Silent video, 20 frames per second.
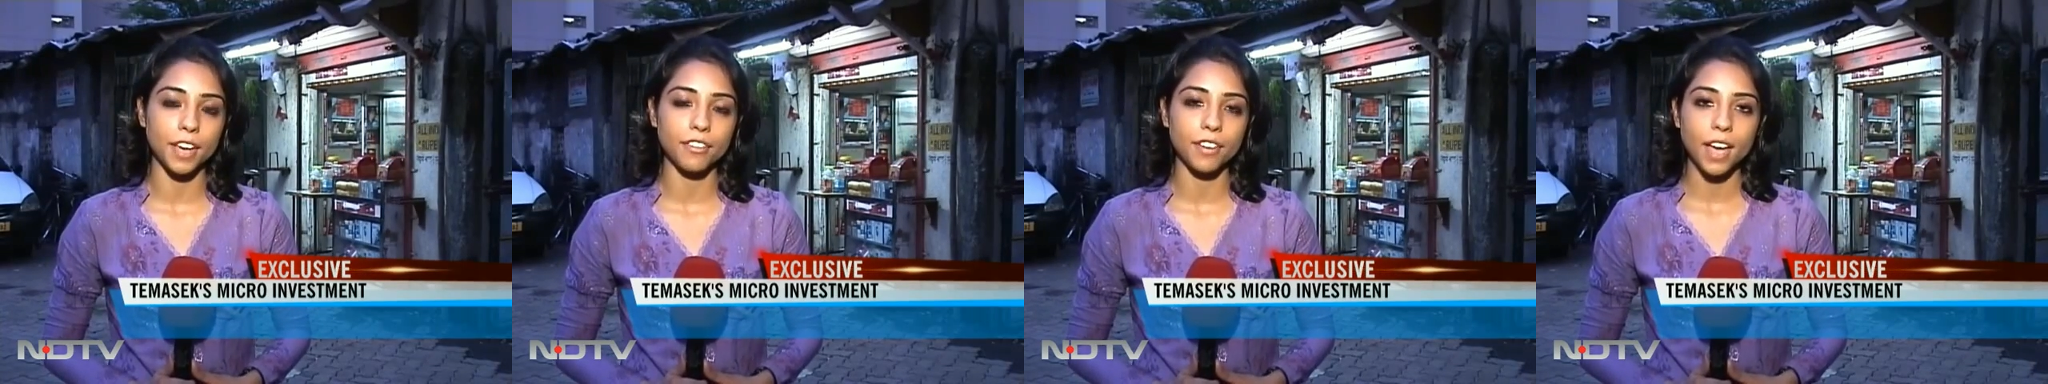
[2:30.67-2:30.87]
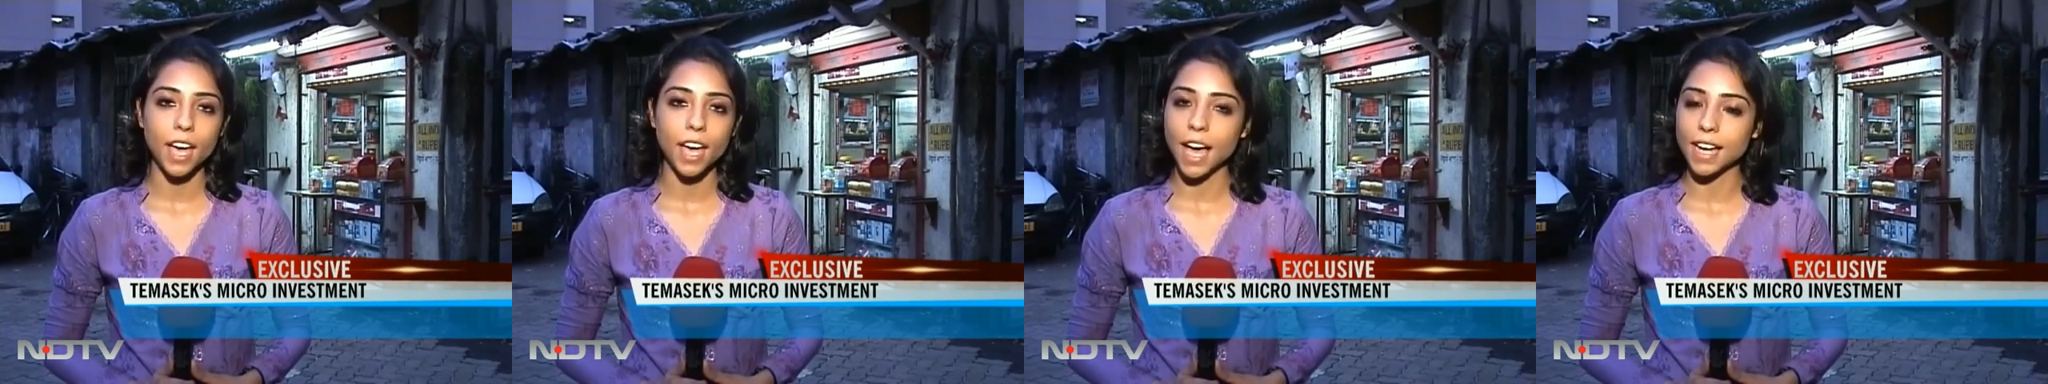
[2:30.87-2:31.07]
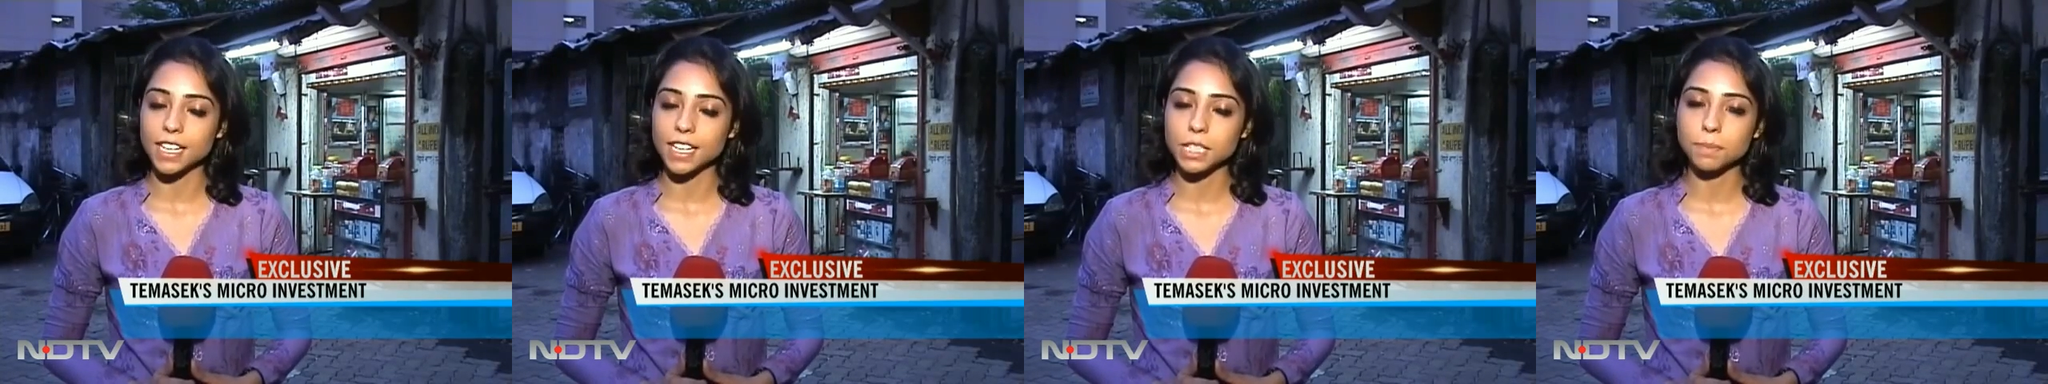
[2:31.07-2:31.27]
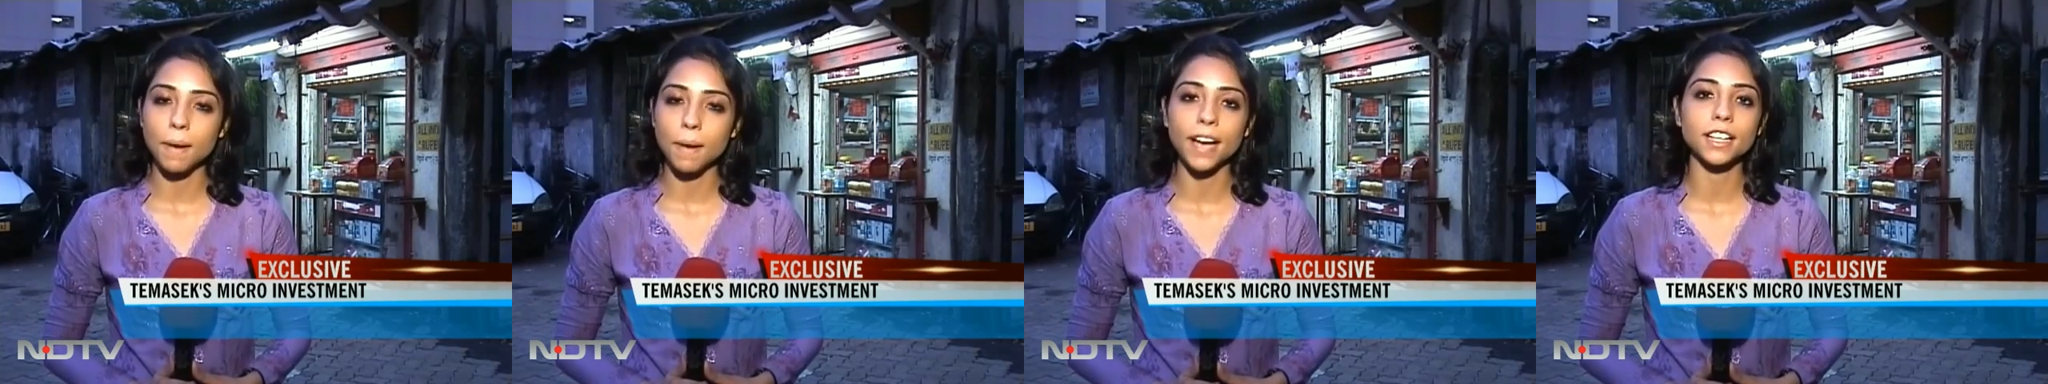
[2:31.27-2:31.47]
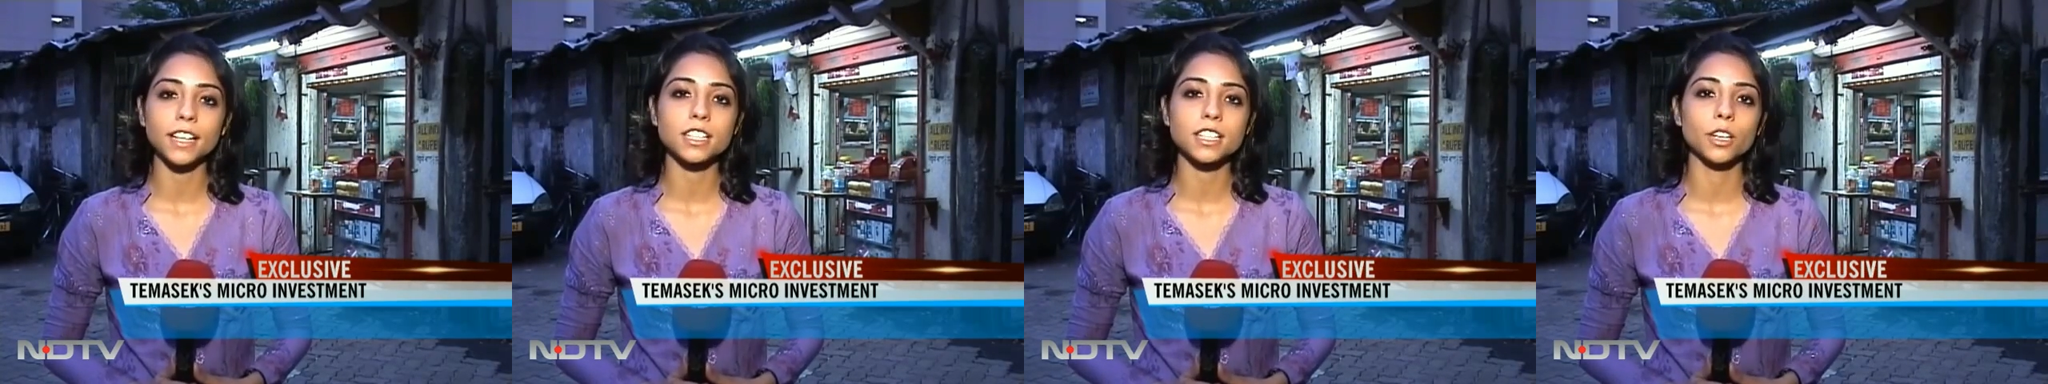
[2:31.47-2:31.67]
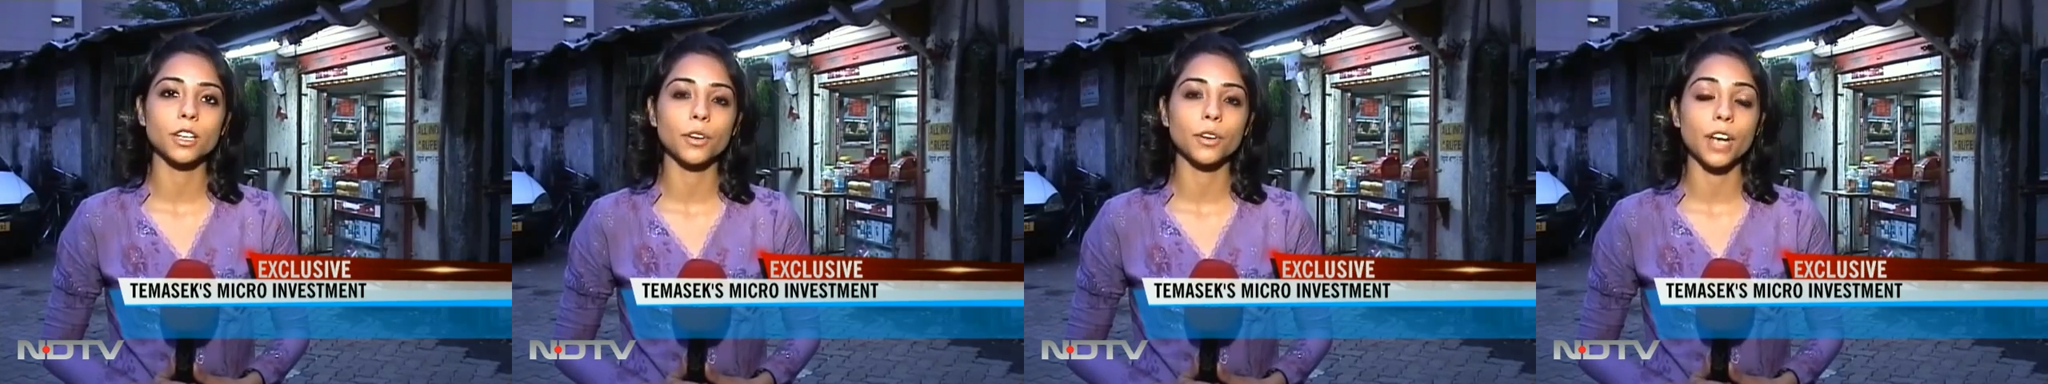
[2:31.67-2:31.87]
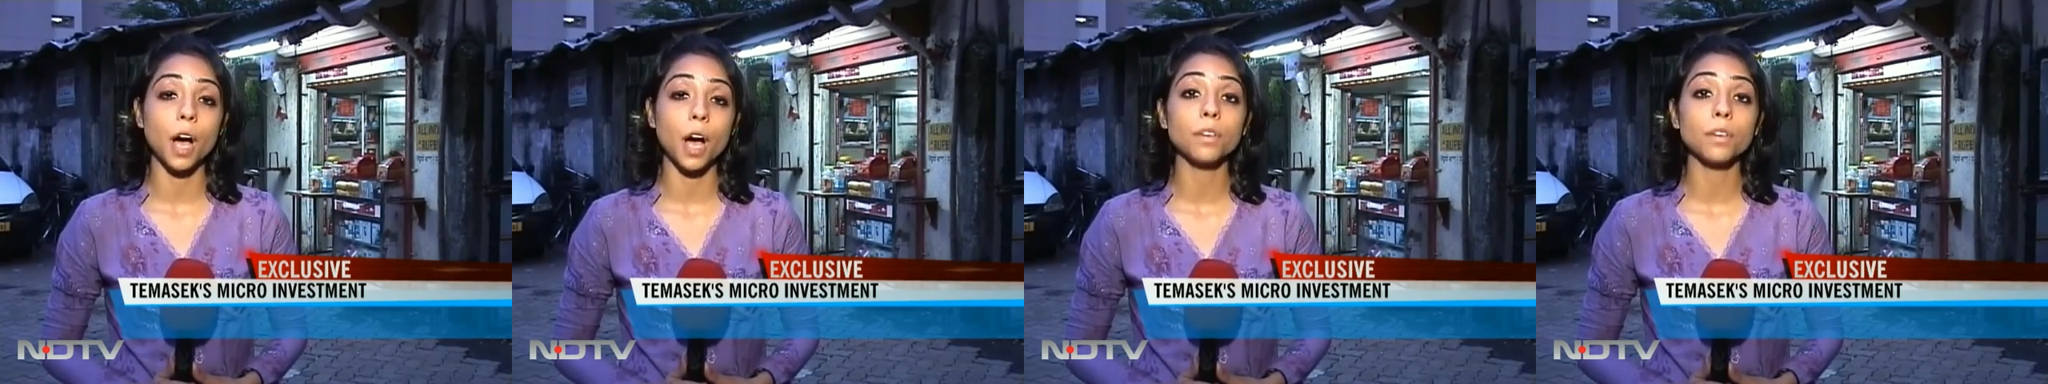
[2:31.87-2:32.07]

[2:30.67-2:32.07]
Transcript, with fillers: And despite the slowdown,